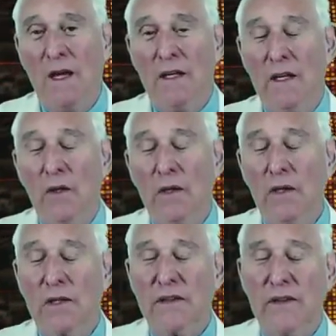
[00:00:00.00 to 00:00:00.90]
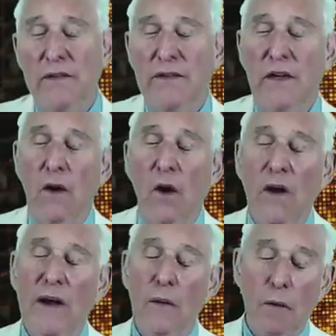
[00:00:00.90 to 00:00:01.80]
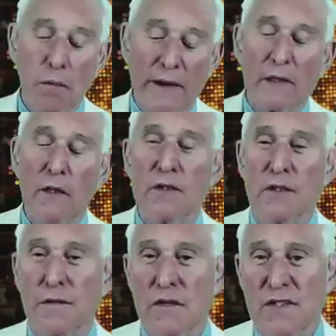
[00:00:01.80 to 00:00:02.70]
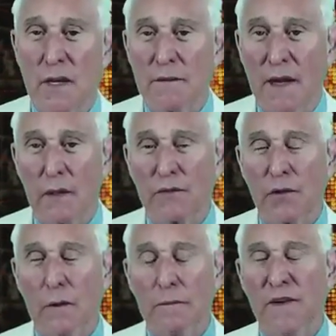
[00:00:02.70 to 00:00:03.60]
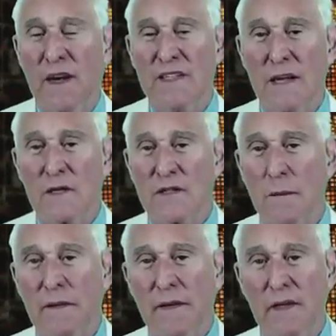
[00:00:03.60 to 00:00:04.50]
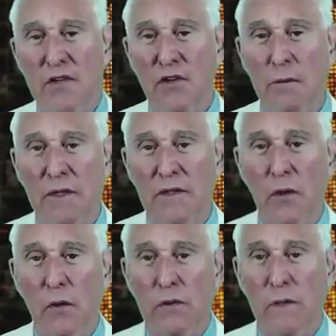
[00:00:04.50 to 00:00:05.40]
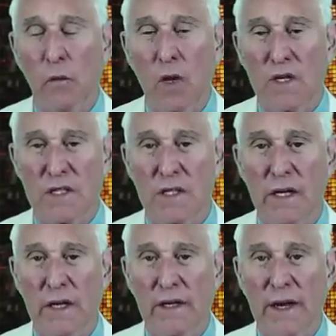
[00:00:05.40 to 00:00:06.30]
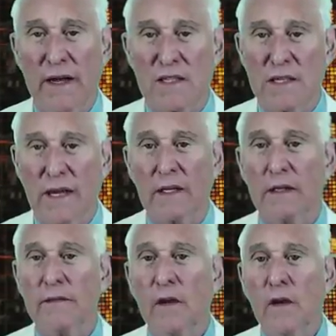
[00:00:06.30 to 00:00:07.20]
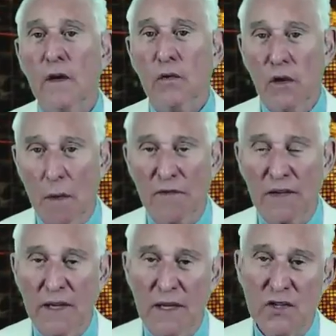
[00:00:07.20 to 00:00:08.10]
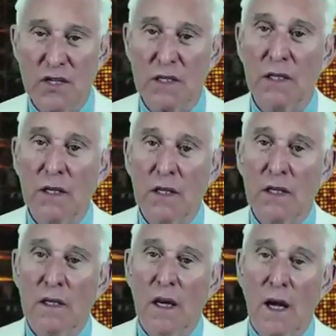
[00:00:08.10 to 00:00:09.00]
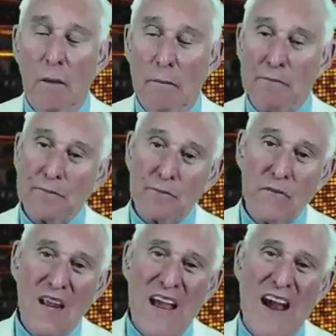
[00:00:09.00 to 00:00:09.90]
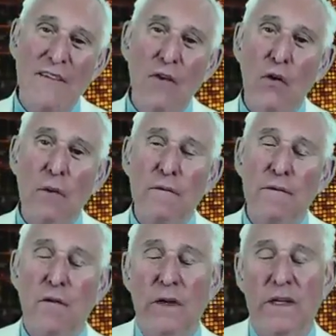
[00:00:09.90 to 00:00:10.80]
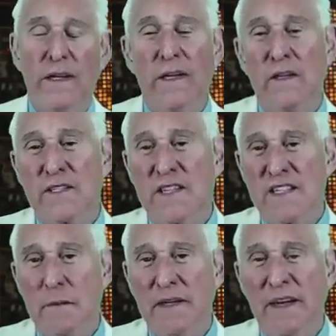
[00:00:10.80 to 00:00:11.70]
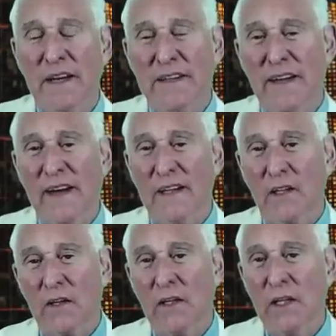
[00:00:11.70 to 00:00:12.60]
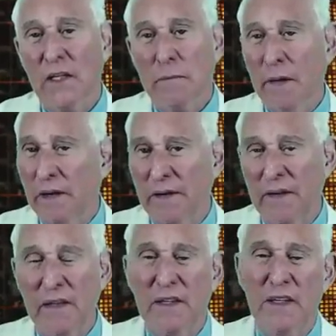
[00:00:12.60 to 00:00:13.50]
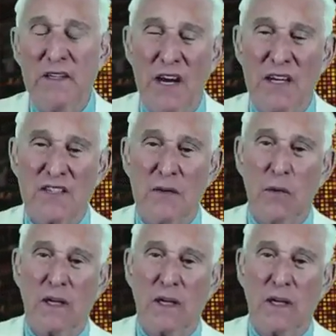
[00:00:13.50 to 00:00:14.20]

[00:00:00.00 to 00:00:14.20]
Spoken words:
Look, all hell will break loose the first time Donald Trump finds out something that he should have been told and wasn't, and it has a negative ramification. I've known him 40 years. He's a midnight dialer, better than Lyndon Johnson.